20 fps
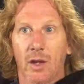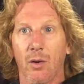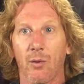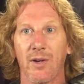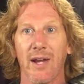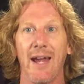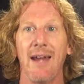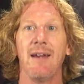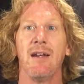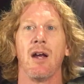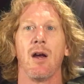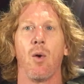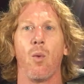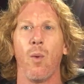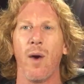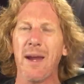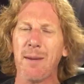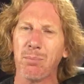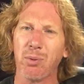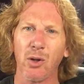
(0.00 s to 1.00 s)
Okay,
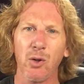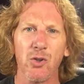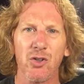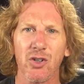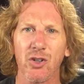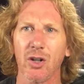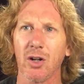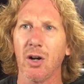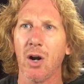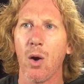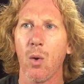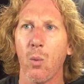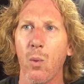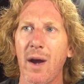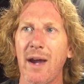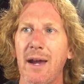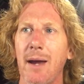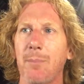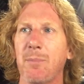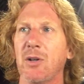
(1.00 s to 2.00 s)
way bluesier,
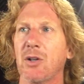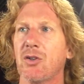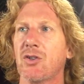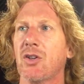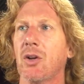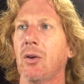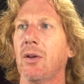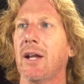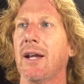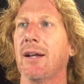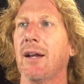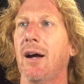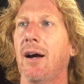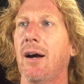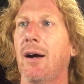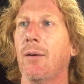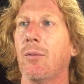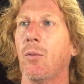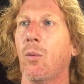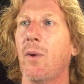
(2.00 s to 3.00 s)
way hippier. So
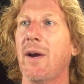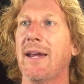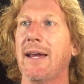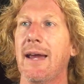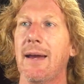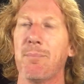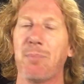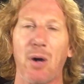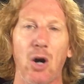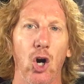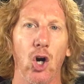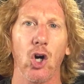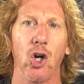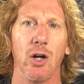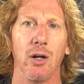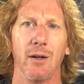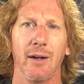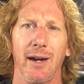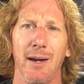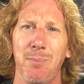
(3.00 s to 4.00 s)
way
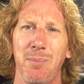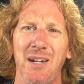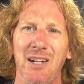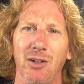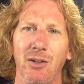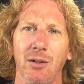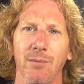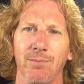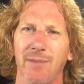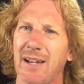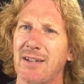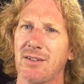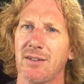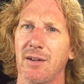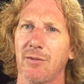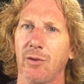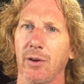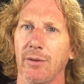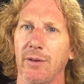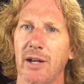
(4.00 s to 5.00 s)
hippier. That's
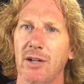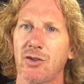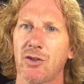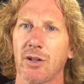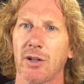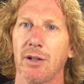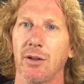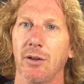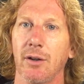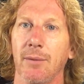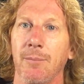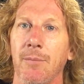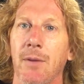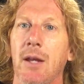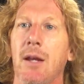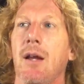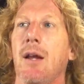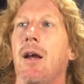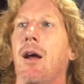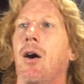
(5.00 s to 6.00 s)
different. That's Shakira.
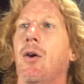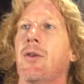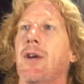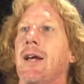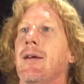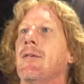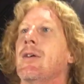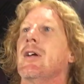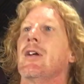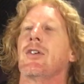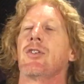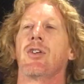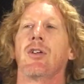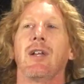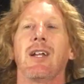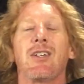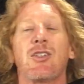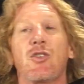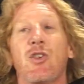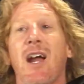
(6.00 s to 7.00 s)
Okay,
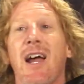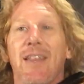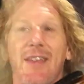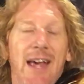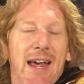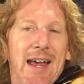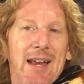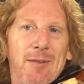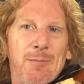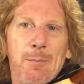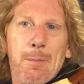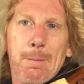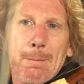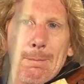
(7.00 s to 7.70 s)
so let's try that.